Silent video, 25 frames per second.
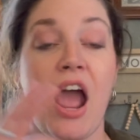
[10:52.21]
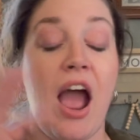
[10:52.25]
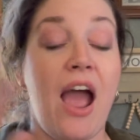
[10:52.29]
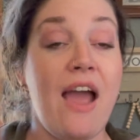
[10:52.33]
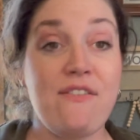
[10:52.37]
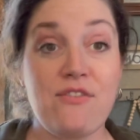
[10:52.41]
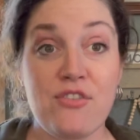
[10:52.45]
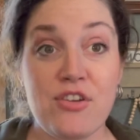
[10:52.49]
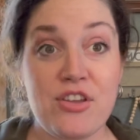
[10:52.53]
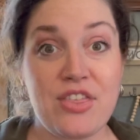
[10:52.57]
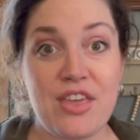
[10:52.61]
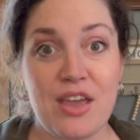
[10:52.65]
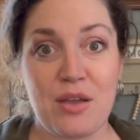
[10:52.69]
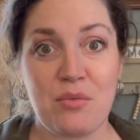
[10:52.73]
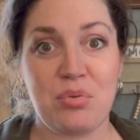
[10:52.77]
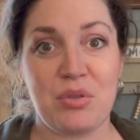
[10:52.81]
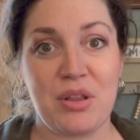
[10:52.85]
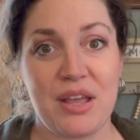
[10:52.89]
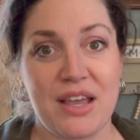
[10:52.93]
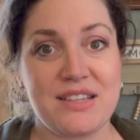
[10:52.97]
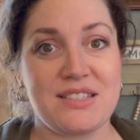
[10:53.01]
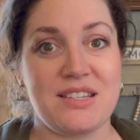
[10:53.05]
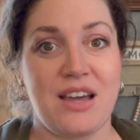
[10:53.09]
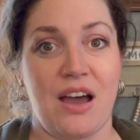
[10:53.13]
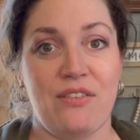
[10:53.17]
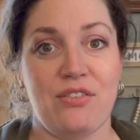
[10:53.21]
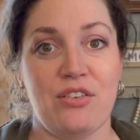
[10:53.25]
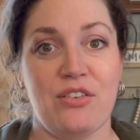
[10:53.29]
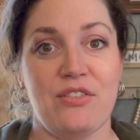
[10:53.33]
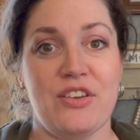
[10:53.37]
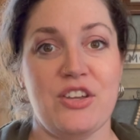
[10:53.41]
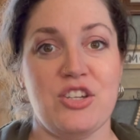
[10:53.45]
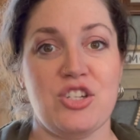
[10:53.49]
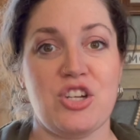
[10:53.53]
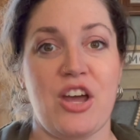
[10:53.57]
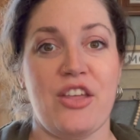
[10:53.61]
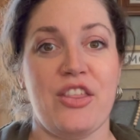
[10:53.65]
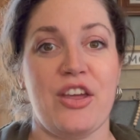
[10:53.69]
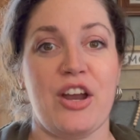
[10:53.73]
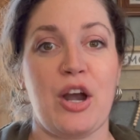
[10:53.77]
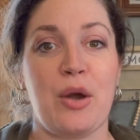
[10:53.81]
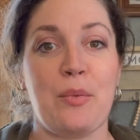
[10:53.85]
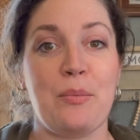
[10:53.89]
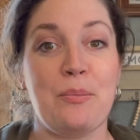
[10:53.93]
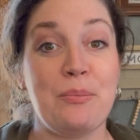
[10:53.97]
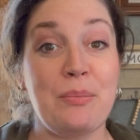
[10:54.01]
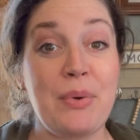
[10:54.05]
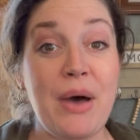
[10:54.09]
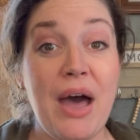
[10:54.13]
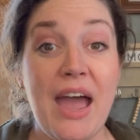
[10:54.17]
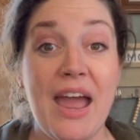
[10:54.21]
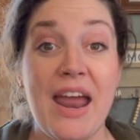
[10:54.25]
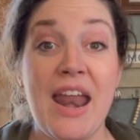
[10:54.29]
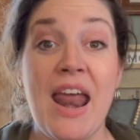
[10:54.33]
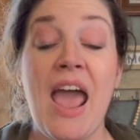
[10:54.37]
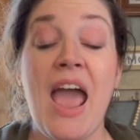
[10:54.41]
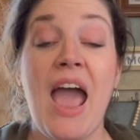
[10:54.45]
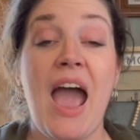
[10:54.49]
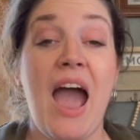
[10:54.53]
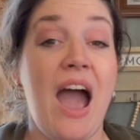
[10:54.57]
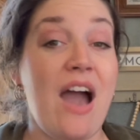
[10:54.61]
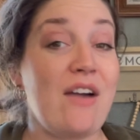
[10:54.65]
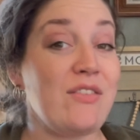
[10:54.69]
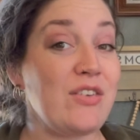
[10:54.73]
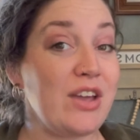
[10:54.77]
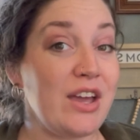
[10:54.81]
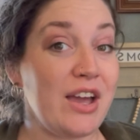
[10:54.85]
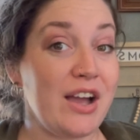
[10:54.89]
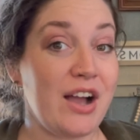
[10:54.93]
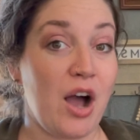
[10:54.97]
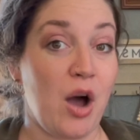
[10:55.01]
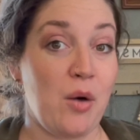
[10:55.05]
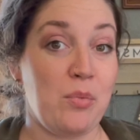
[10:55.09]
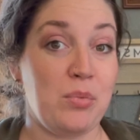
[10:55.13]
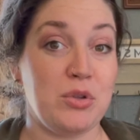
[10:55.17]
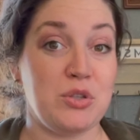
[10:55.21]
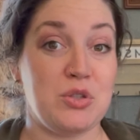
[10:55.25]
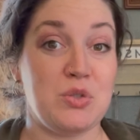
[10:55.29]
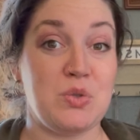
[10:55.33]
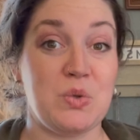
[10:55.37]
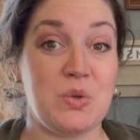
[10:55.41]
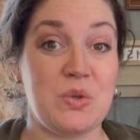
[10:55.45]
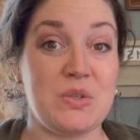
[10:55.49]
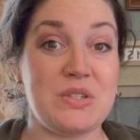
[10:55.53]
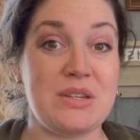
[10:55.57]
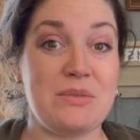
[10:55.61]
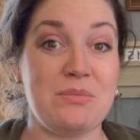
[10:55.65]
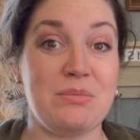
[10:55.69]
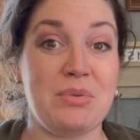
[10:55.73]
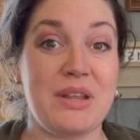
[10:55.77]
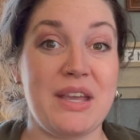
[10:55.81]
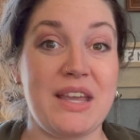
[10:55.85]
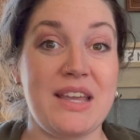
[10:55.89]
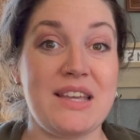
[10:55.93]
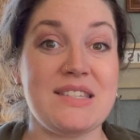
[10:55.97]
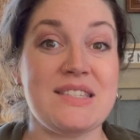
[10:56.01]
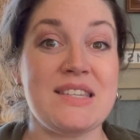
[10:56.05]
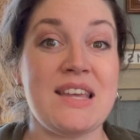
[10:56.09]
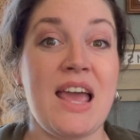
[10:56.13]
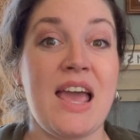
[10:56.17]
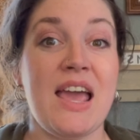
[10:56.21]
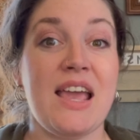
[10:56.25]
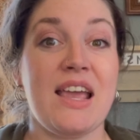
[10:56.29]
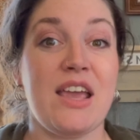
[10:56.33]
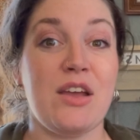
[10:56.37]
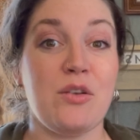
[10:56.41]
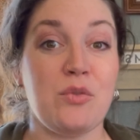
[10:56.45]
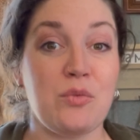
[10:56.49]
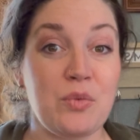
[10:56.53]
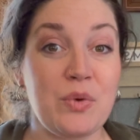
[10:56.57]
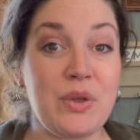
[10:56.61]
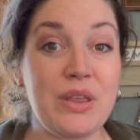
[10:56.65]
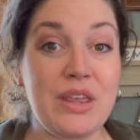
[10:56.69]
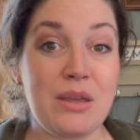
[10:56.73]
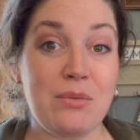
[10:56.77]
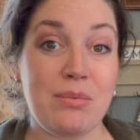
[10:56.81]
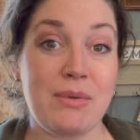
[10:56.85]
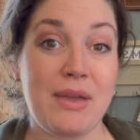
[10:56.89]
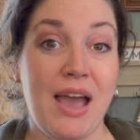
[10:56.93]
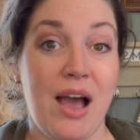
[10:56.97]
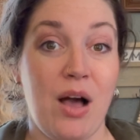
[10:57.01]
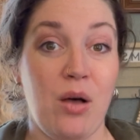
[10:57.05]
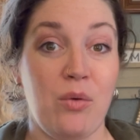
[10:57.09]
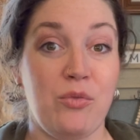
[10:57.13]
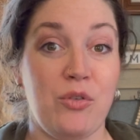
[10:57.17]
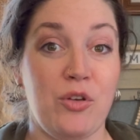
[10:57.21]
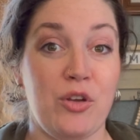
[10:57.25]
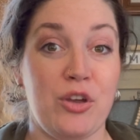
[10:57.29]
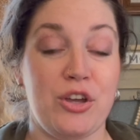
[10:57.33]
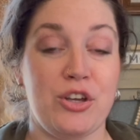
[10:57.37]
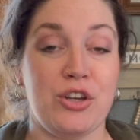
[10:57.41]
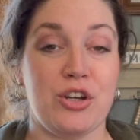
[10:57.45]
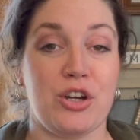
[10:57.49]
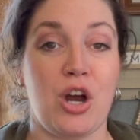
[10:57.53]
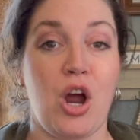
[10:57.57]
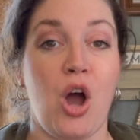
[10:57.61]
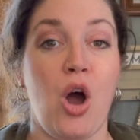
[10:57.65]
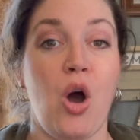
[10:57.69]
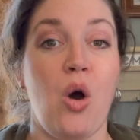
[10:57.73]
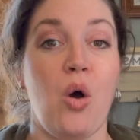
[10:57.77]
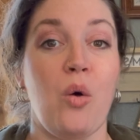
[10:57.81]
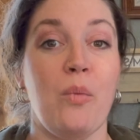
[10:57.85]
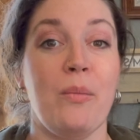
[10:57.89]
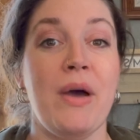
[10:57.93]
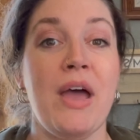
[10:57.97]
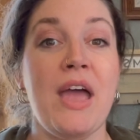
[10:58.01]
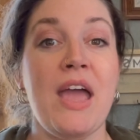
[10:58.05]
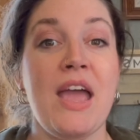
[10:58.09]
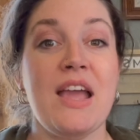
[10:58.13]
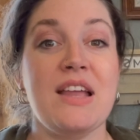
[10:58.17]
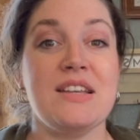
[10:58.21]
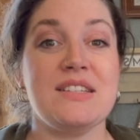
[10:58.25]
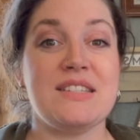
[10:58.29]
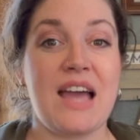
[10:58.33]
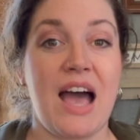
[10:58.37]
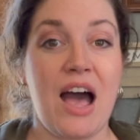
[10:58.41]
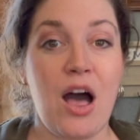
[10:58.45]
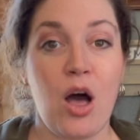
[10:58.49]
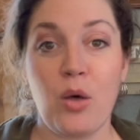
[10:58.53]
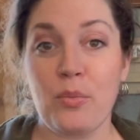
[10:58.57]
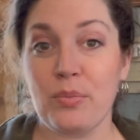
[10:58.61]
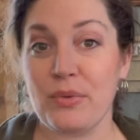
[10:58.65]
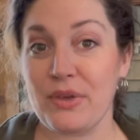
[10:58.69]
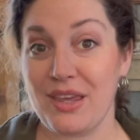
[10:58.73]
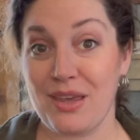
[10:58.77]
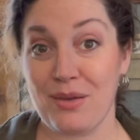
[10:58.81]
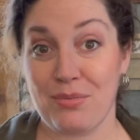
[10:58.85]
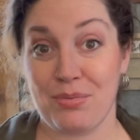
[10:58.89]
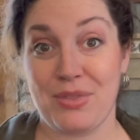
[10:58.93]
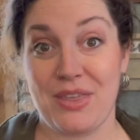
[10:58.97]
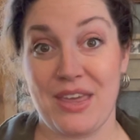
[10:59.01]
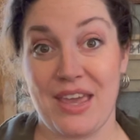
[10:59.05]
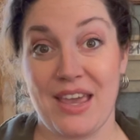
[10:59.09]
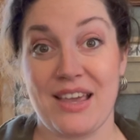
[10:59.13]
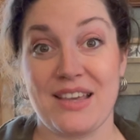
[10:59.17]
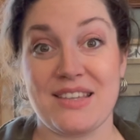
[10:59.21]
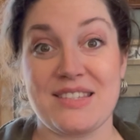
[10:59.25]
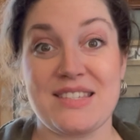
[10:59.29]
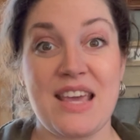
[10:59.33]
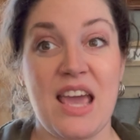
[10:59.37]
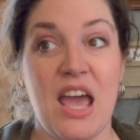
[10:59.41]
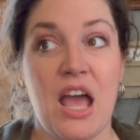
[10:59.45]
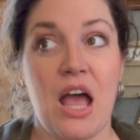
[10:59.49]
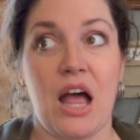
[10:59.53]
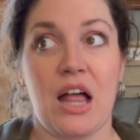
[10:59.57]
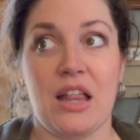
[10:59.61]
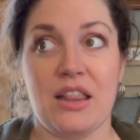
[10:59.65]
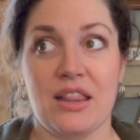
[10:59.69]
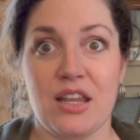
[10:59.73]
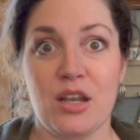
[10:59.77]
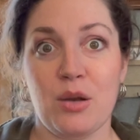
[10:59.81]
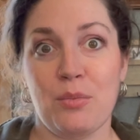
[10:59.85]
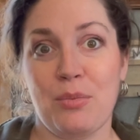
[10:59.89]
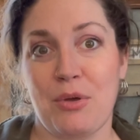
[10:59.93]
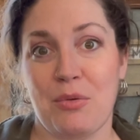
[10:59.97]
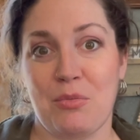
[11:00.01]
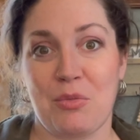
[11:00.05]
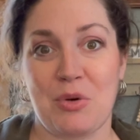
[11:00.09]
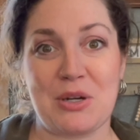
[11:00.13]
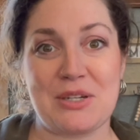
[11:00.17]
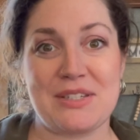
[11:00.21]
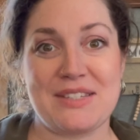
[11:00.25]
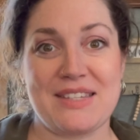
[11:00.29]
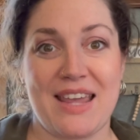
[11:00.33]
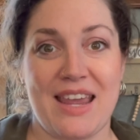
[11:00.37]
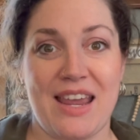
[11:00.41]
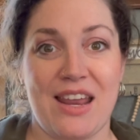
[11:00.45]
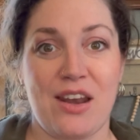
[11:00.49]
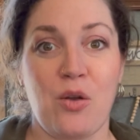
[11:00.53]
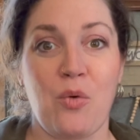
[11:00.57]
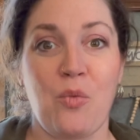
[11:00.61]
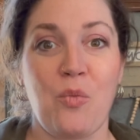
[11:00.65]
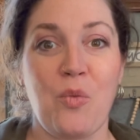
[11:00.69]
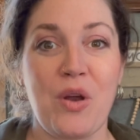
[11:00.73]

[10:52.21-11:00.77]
Everything plays off of each other, but having a couple tools in place can really be helpful helpful in your home to help keep things a little bit more sane.